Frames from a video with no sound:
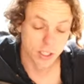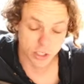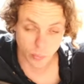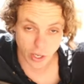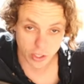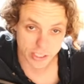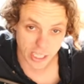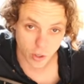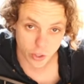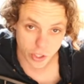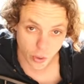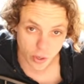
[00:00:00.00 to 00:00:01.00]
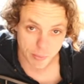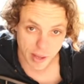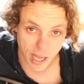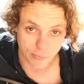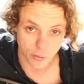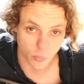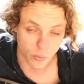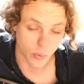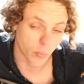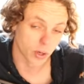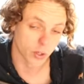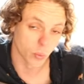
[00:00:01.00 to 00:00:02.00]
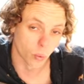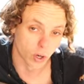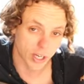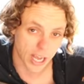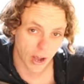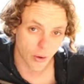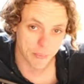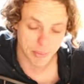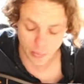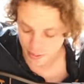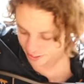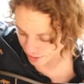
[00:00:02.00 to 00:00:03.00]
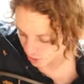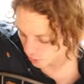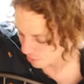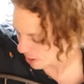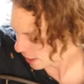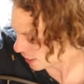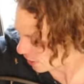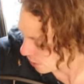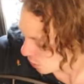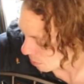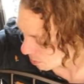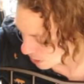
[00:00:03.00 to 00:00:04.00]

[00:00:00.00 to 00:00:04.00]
So we also had a yoga mat for when we wanted to work out, but we had a yoga mat here that would